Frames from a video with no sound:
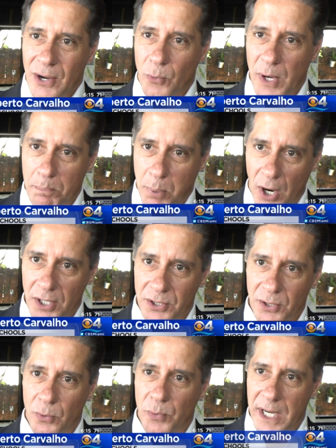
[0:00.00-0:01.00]
we
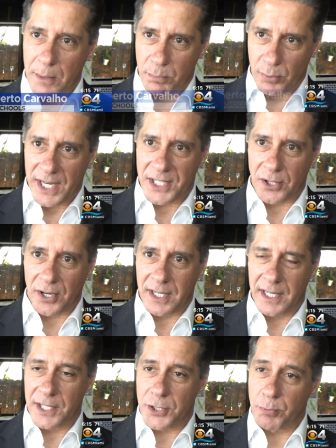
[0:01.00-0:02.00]
partner, we embrace our
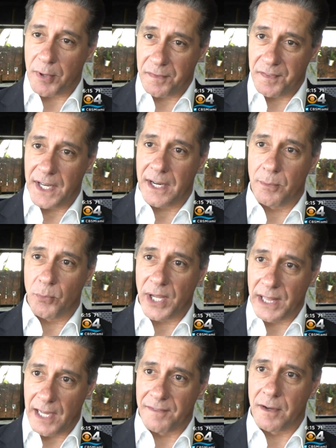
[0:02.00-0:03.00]
kids, we feed them, we
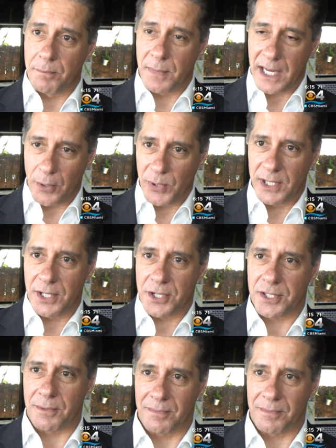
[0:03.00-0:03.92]
love them, and we teach them.